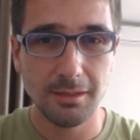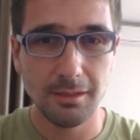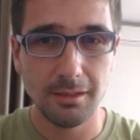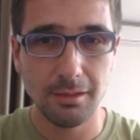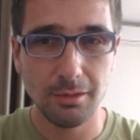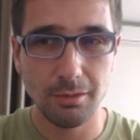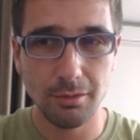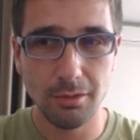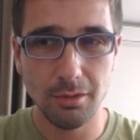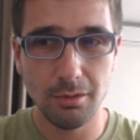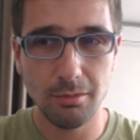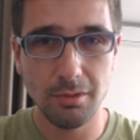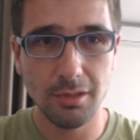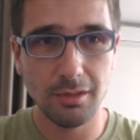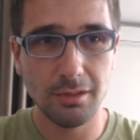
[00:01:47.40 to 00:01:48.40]
you know
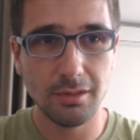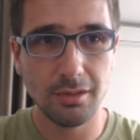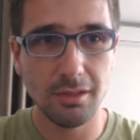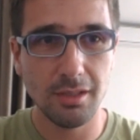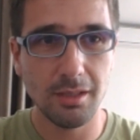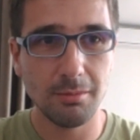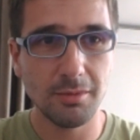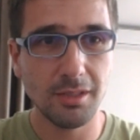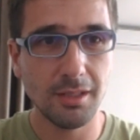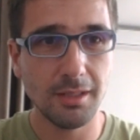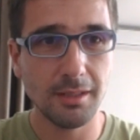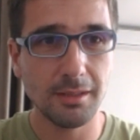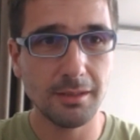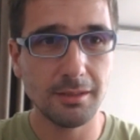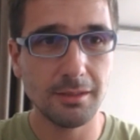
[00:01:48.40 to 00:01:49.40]
what? I'm like,
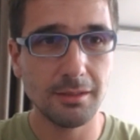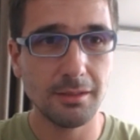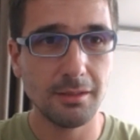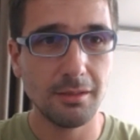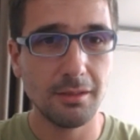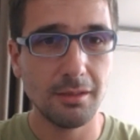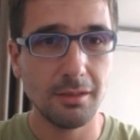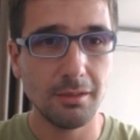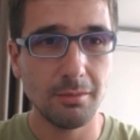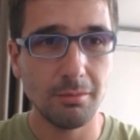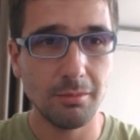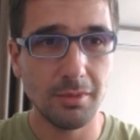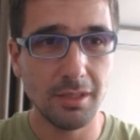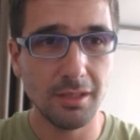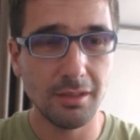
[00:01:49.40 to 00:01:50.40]

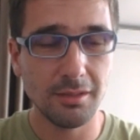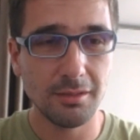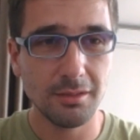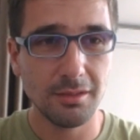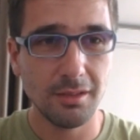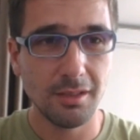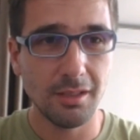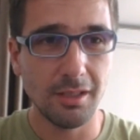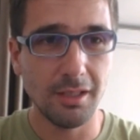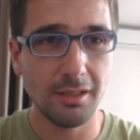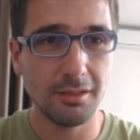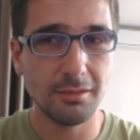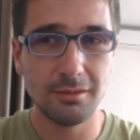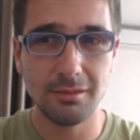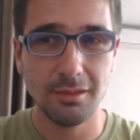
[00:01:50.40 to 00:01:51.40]
man, I
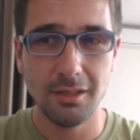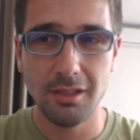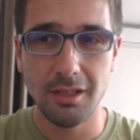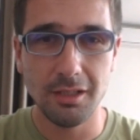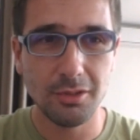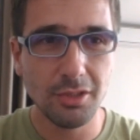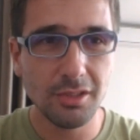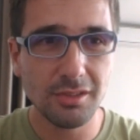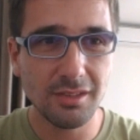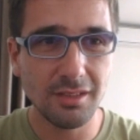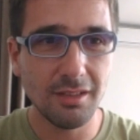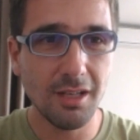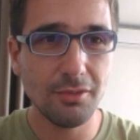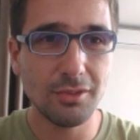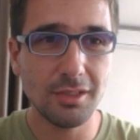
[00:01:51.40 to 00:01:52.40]
I just loved
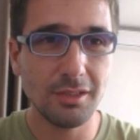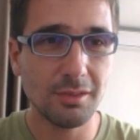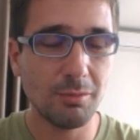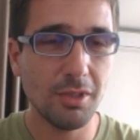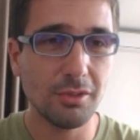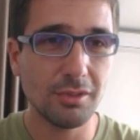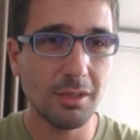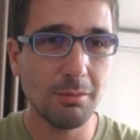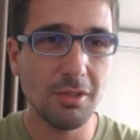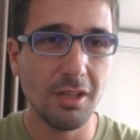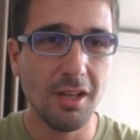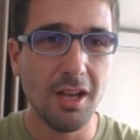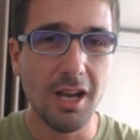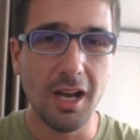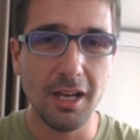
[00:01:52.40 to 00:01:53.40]
his bouts. I mean,
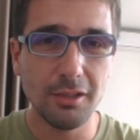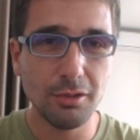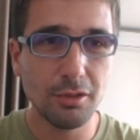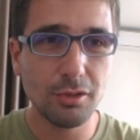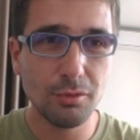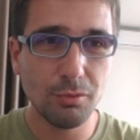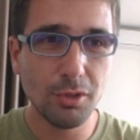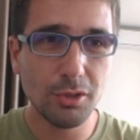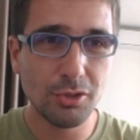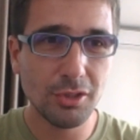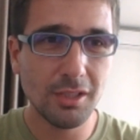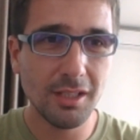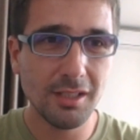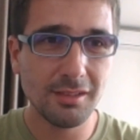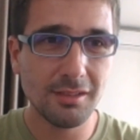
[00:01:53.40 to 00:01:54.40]
I don't watch
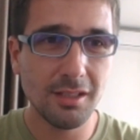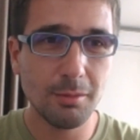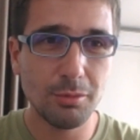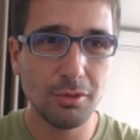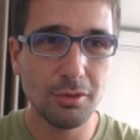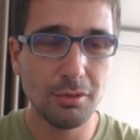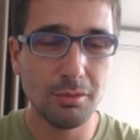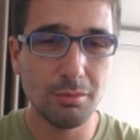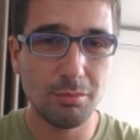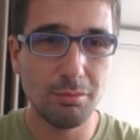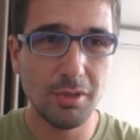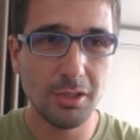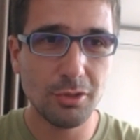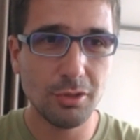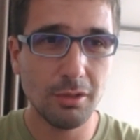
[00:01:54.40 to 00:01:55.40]
KSW much
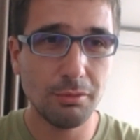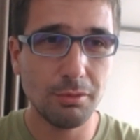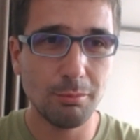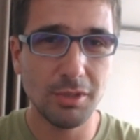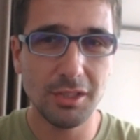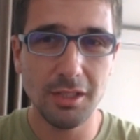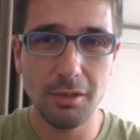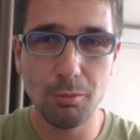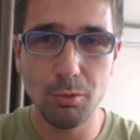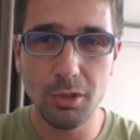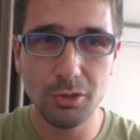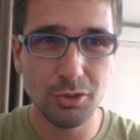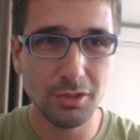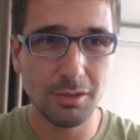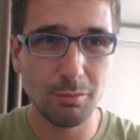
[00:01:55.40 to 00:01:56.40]
often, but I watch
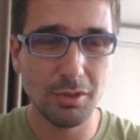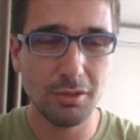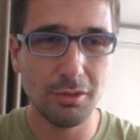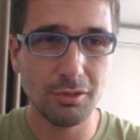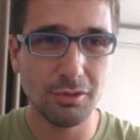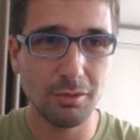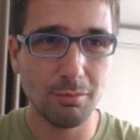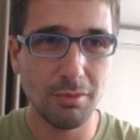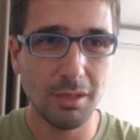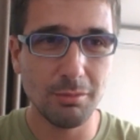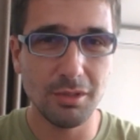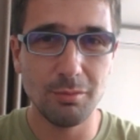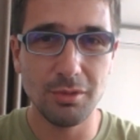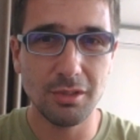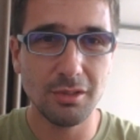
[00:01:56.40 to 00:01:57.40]
it because of Mamed,
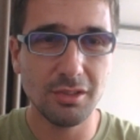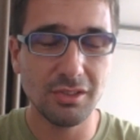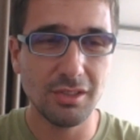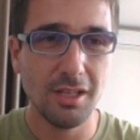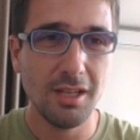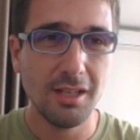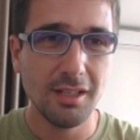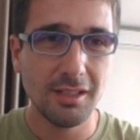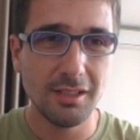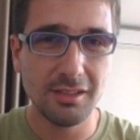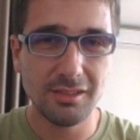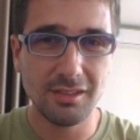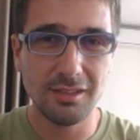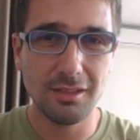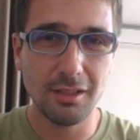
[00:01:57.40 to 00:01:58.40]
because his
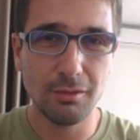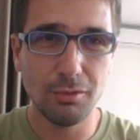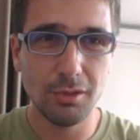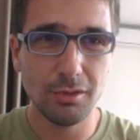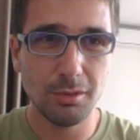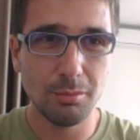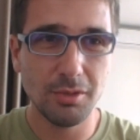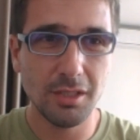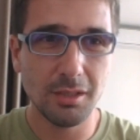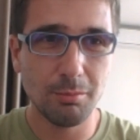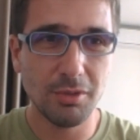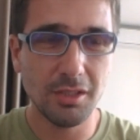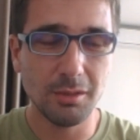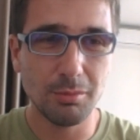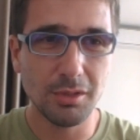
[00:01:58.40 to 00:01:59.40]
taekwondo black belt
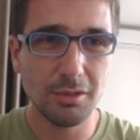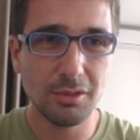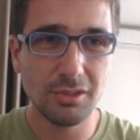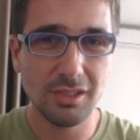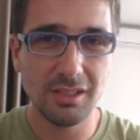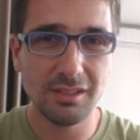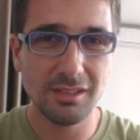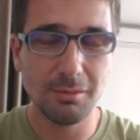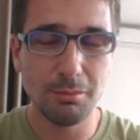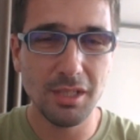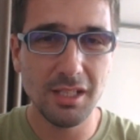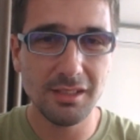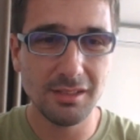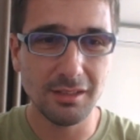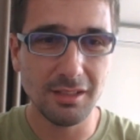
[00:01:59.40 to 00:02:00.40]
because his
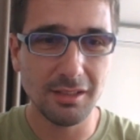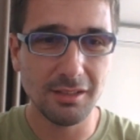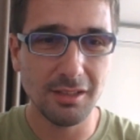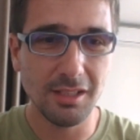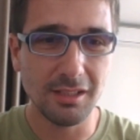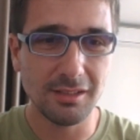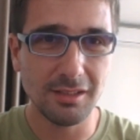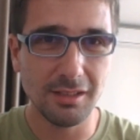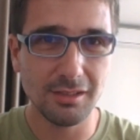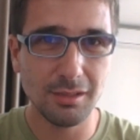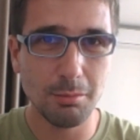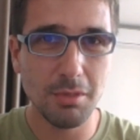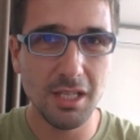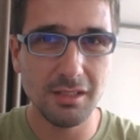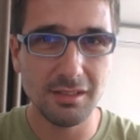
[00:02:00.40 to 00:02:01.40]
amazing techniques, his
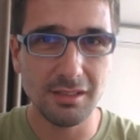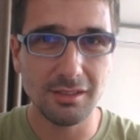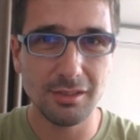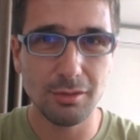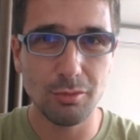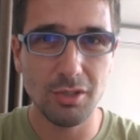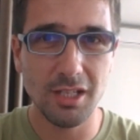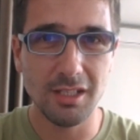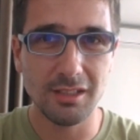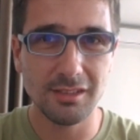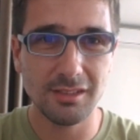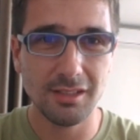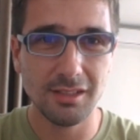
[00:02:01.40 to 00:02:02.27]
amazing strikes,